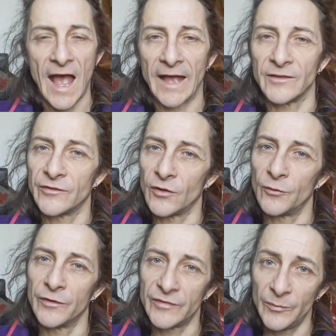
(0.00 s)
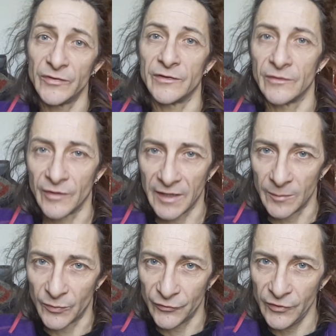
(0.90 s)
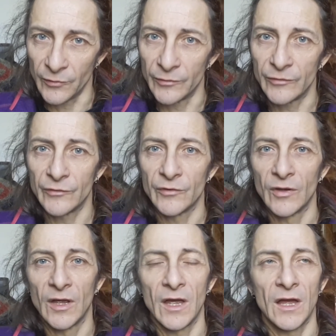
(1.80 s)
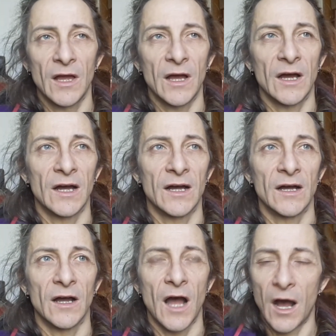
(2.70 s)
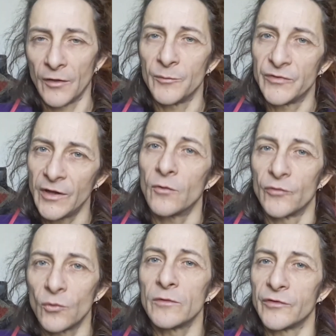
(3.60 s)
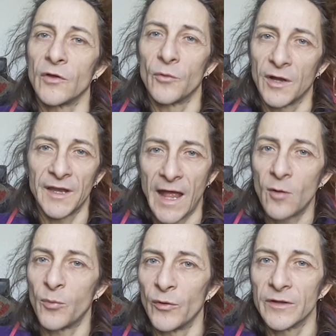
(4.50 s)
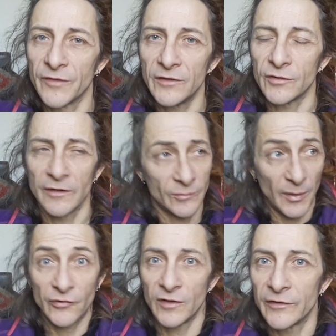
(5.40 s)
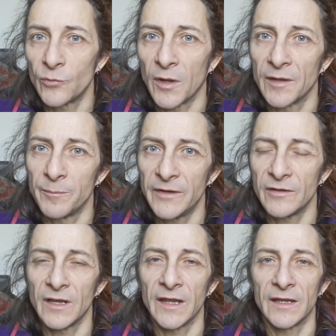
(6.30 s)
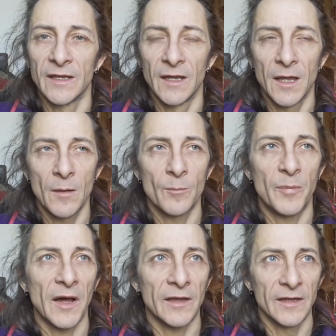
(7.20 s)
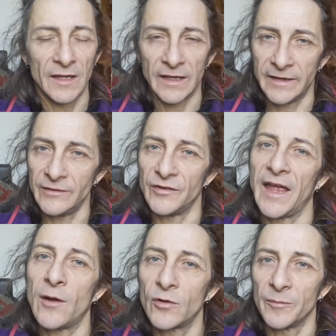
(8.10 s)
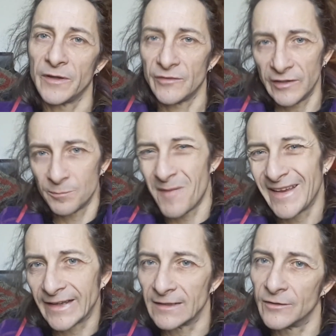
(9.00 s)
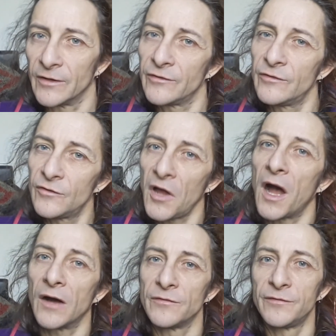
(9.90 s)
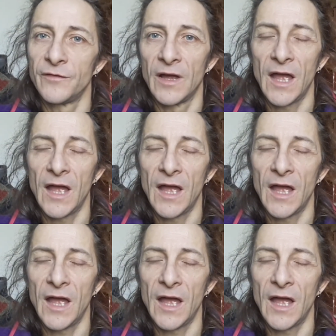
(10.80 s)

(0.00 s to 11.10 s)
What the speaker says: And so the substances that he produced are themselves also an outpouring of nature, a specialist one, admittedly. But he's the alchemist, he's making this stuff.